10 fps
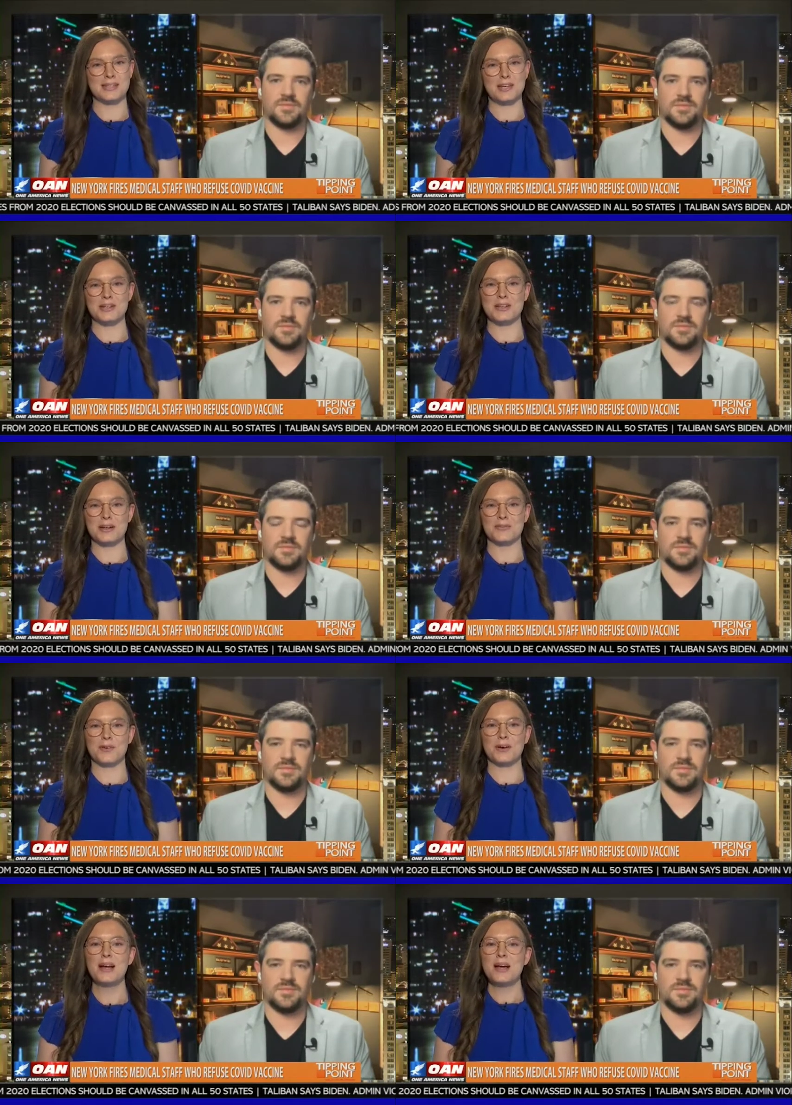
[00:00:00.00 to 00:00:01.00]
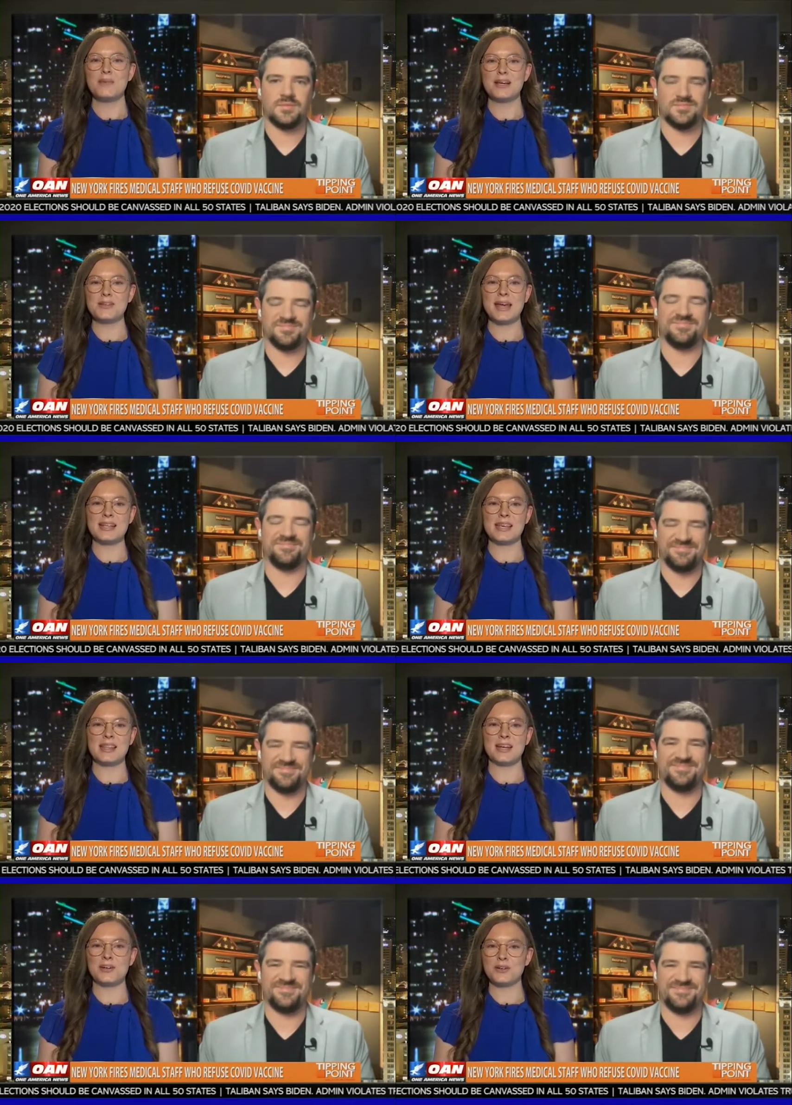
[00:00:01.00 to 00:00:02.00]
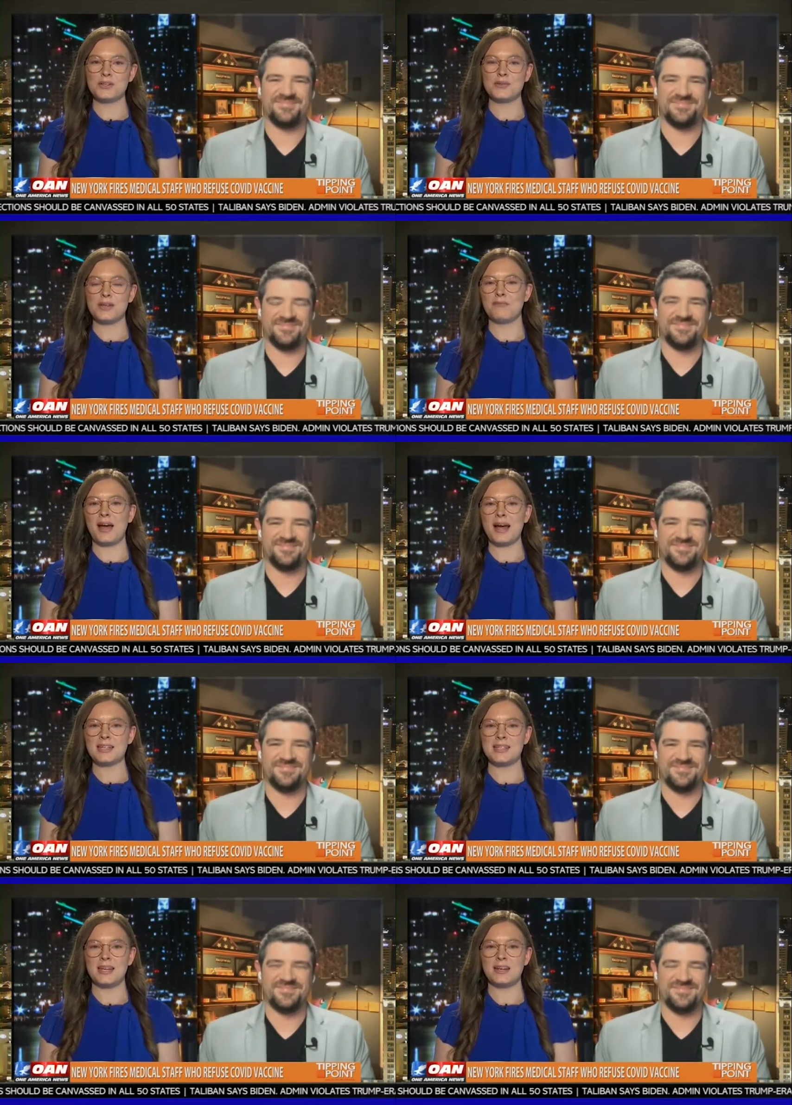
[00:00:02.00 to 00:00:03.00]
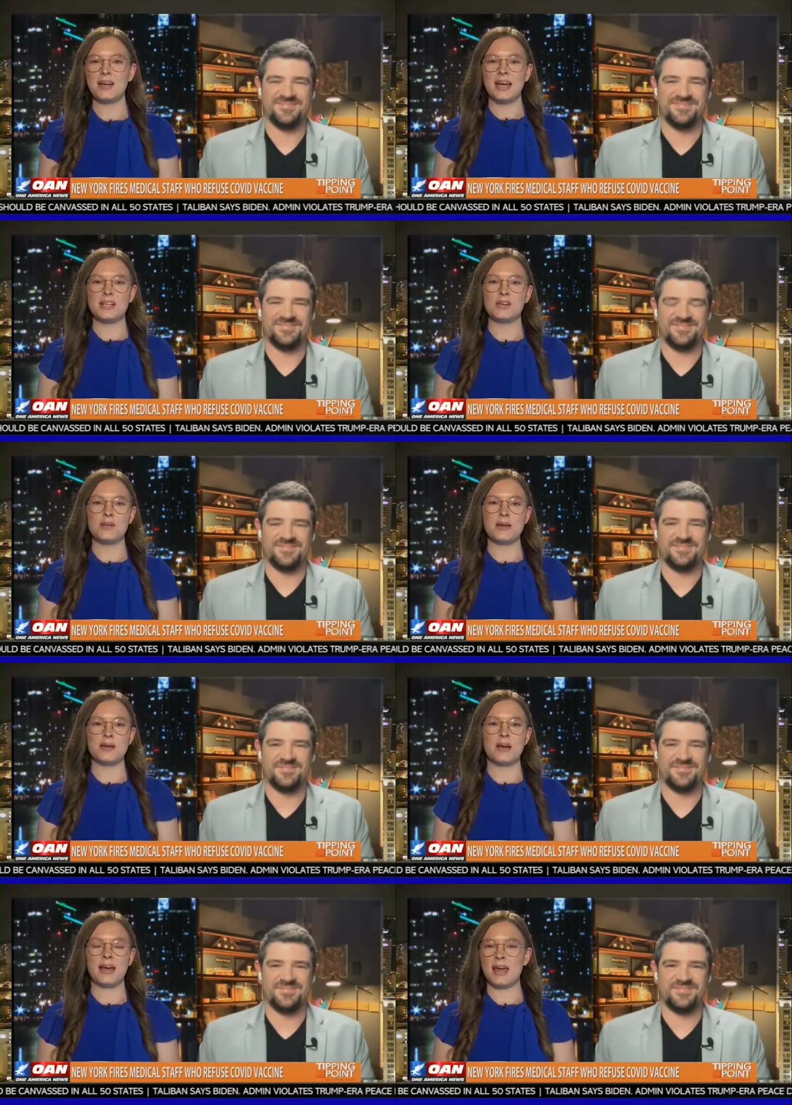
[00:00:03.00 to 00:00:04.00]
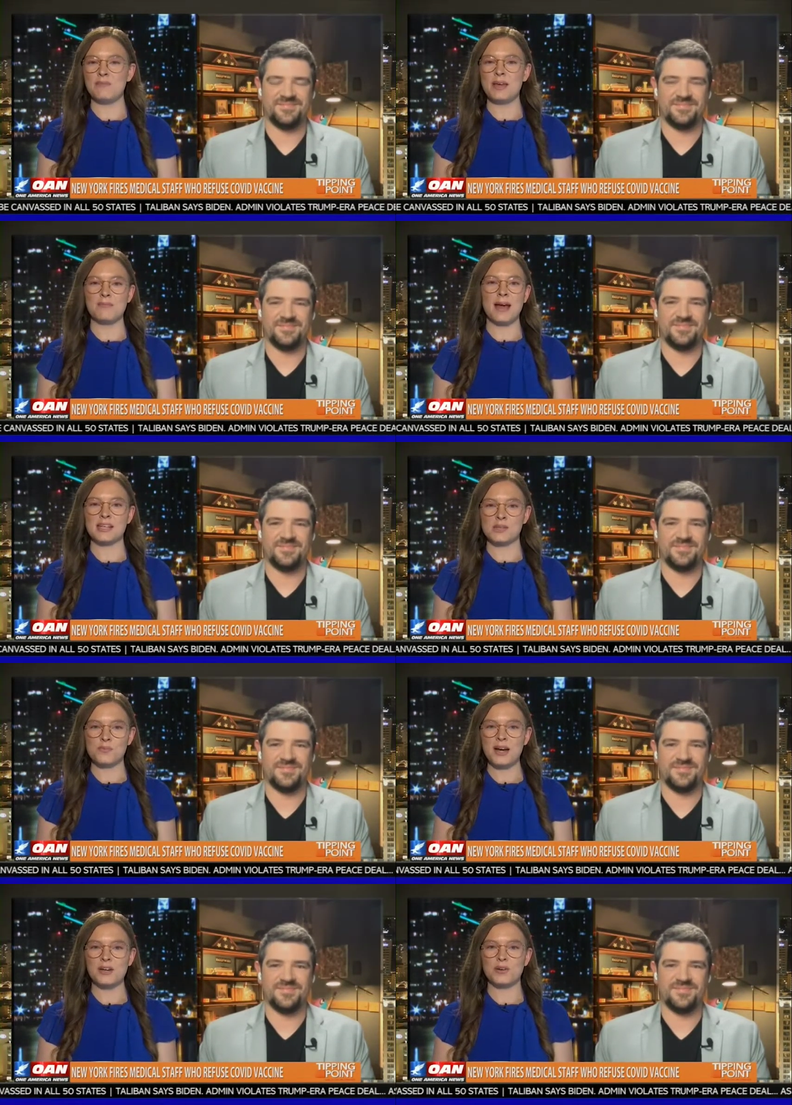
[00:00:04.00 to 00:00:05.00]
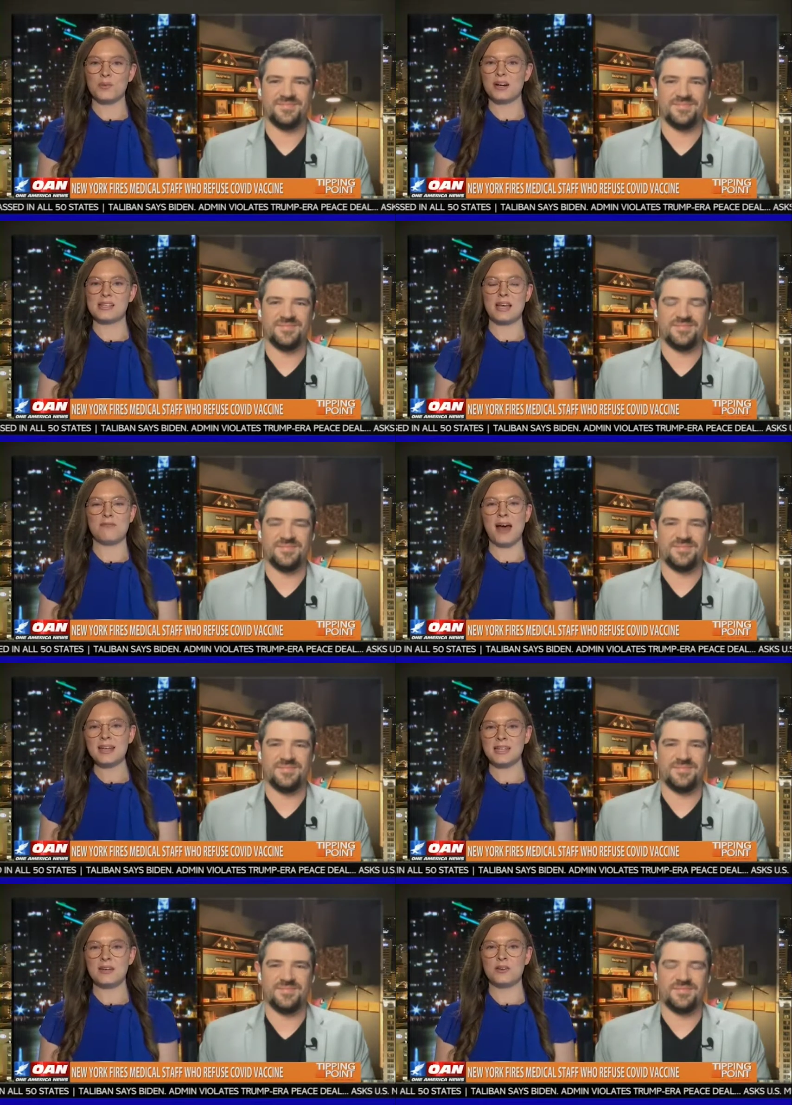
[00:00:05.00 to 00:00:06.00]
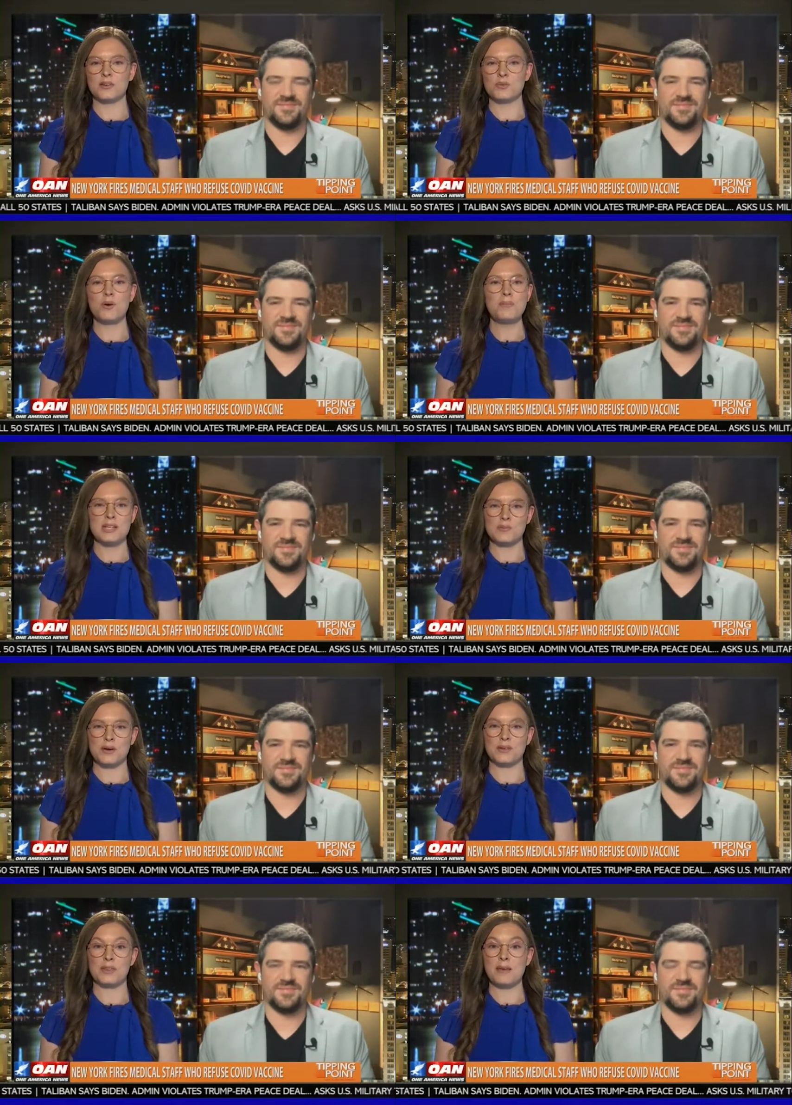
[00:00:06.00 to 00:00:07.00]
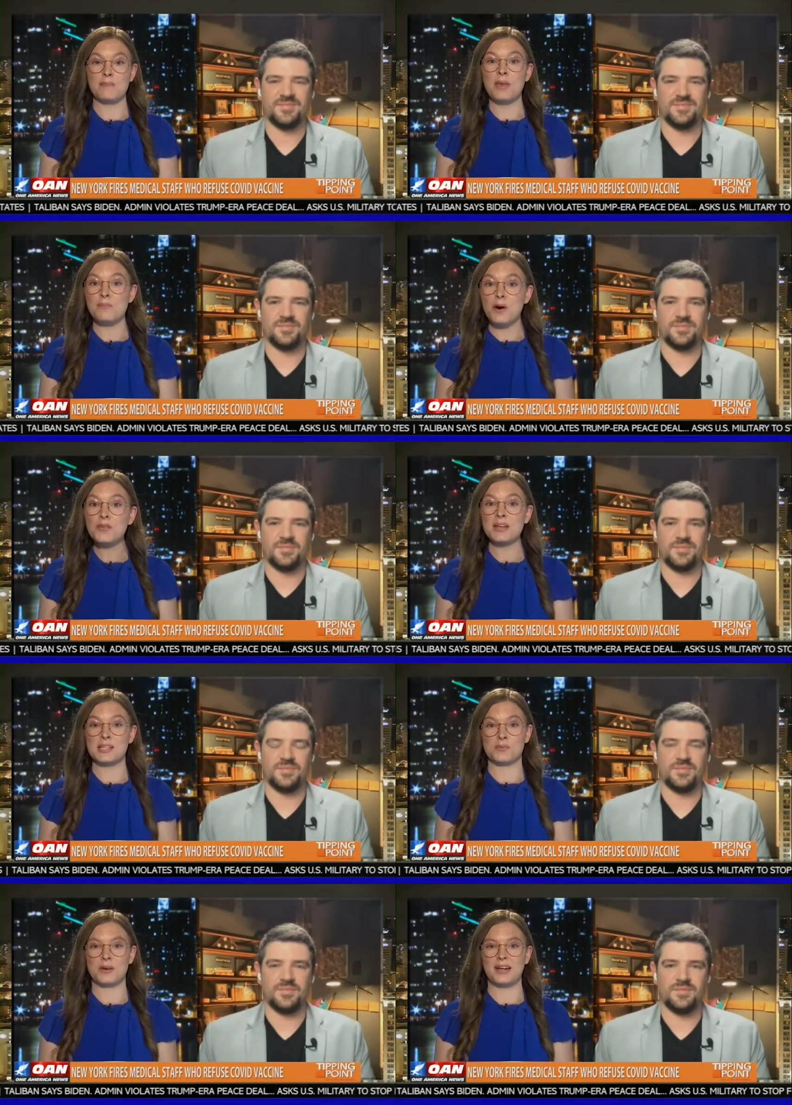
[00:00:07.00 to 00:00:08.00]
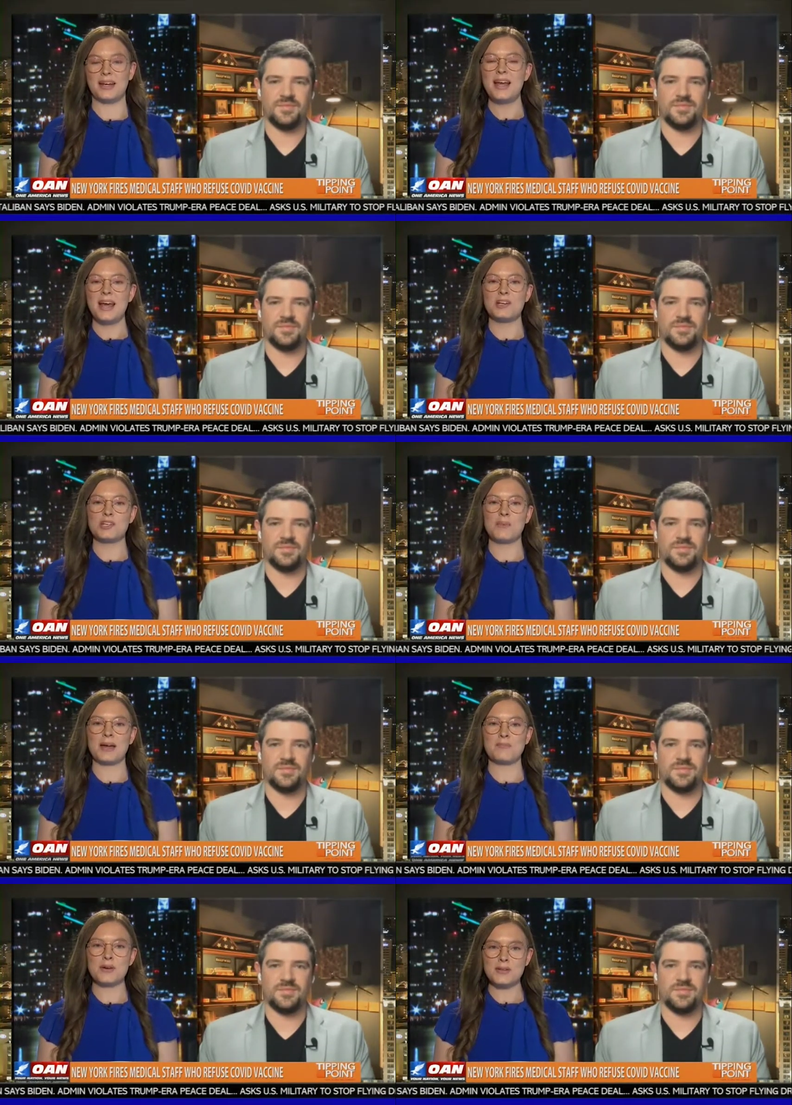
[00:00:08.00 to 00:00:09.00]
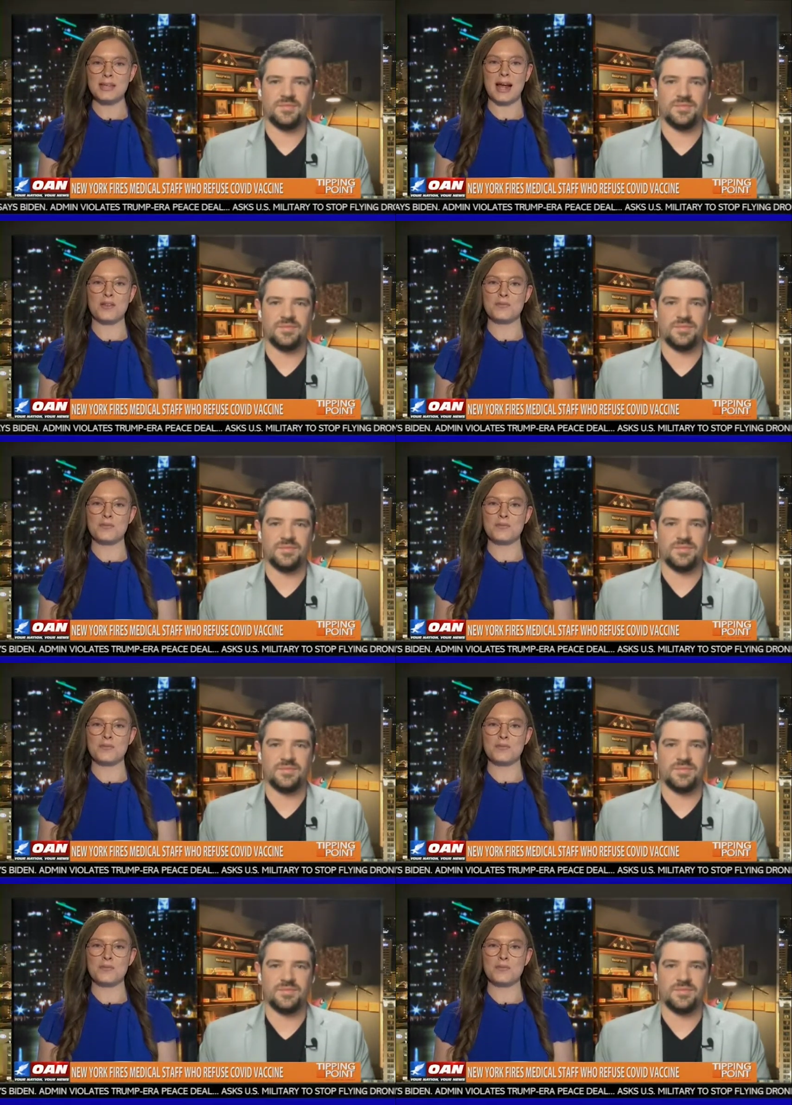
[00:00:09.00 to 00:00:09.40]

Speaker 1: decision, therefore, because you can't say that a nurse who's unvaccinated is going to be a, a big mass spreader, whereas a vaccinated nurse won't be a spreader. They, they both can spread it. It's just about personally how